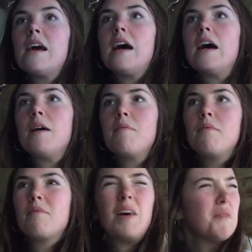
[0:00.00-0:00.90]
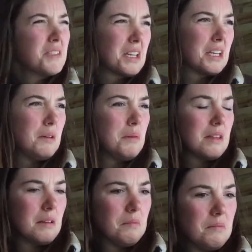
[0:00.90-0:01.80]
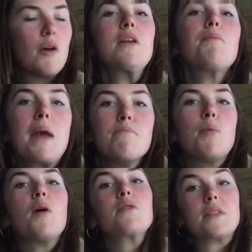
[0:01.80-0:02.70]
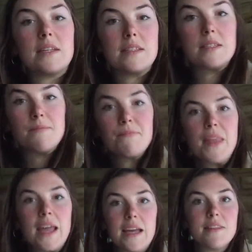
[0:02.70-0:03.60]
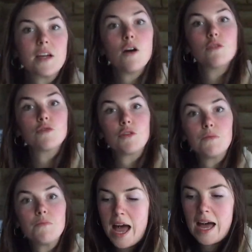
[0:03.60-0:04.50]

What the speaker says: where was I keeping them? Oh, in boxes in the cold room.